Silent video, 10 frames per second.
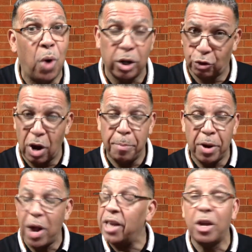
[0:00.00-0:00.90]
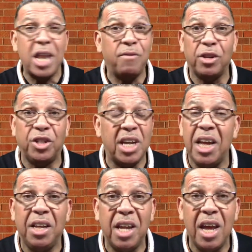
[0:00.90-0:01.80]
a dropout, I don't have a
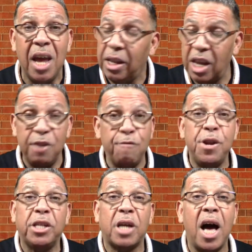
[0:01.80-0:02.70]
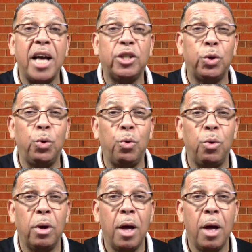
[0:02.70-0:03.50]
GED, didn't finish high school,